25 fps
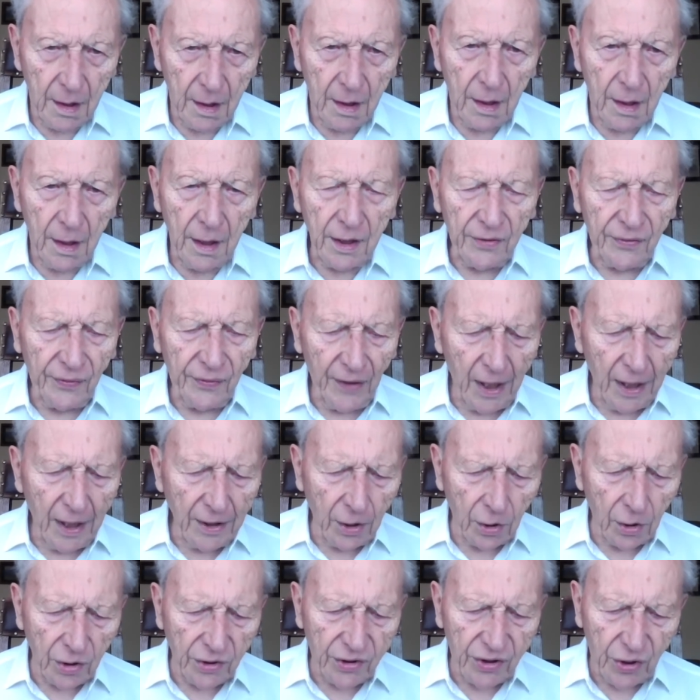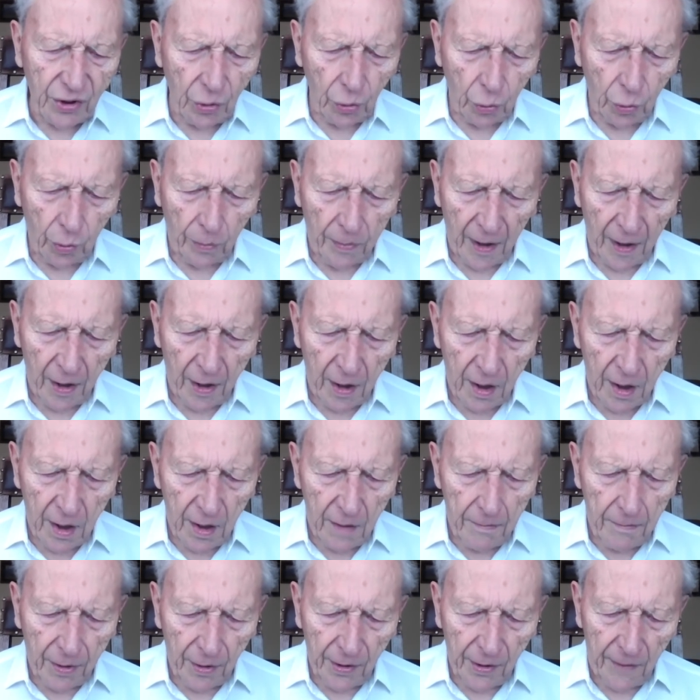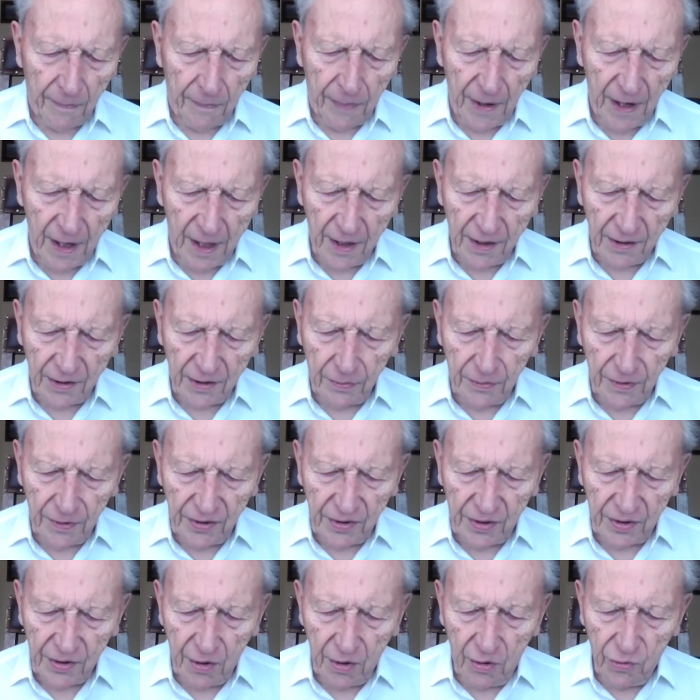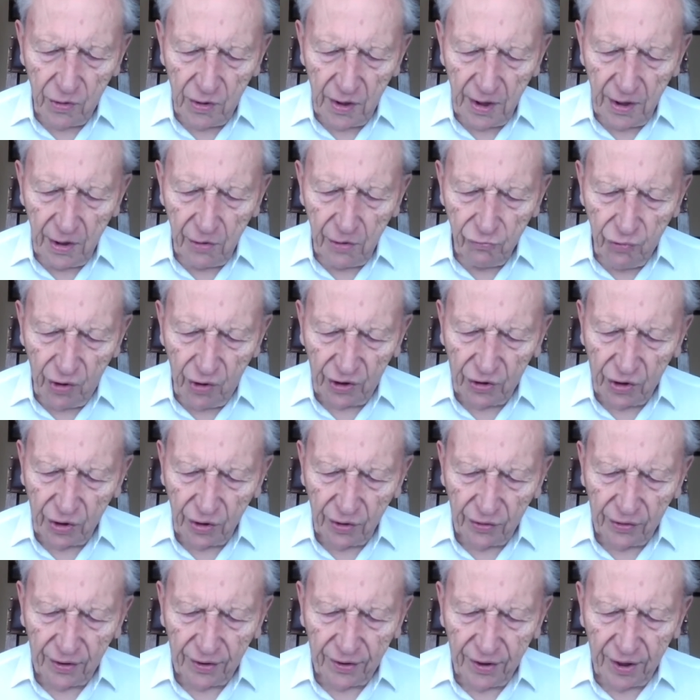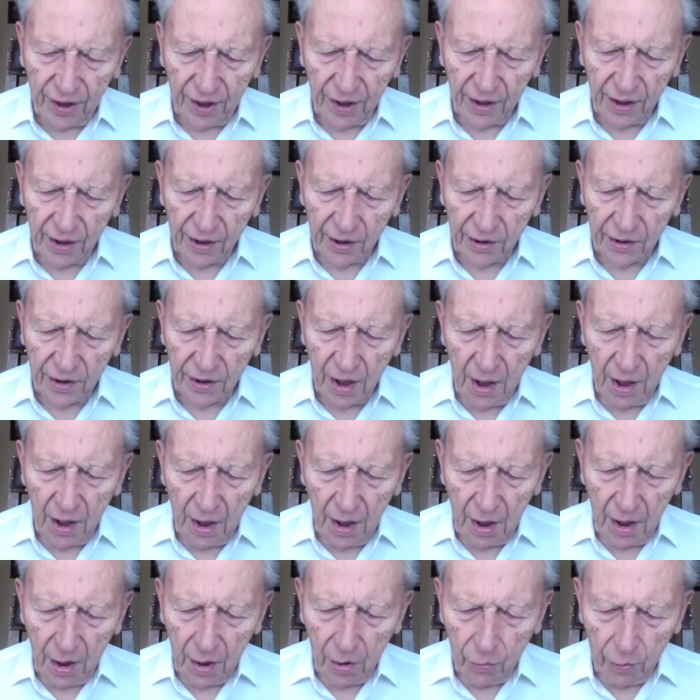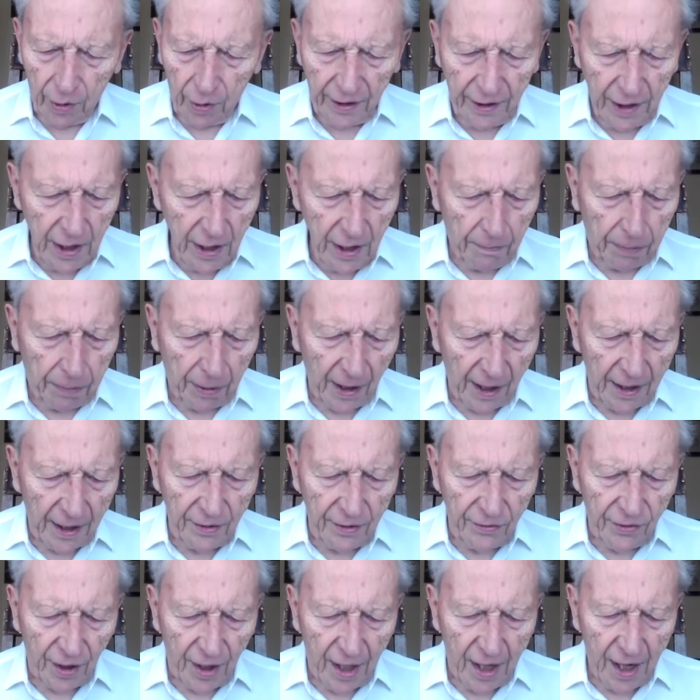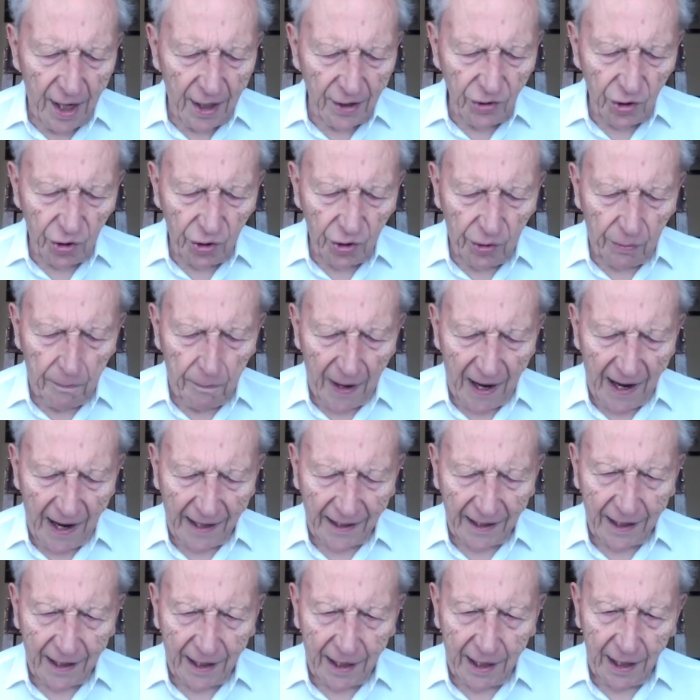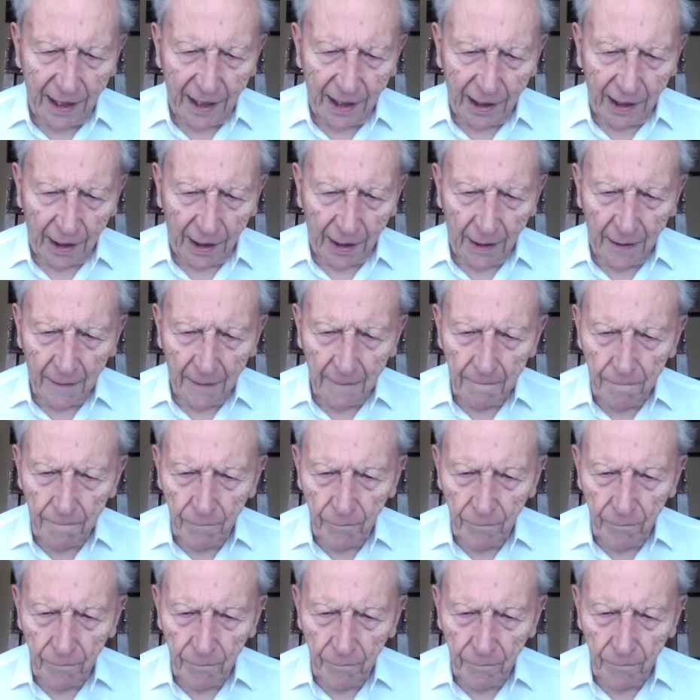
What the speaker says: His final schoolboy part was in Richard III, when he played the Hunchback King.